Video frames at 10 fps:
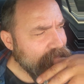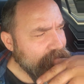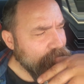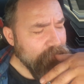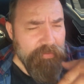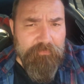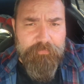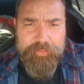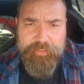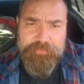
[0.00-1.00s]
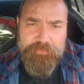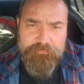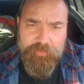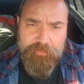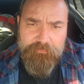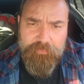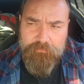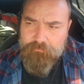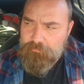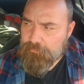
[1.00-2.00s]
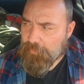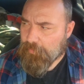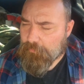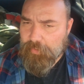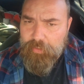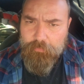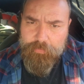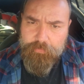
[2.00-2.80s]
When government gets involved, they don't care what you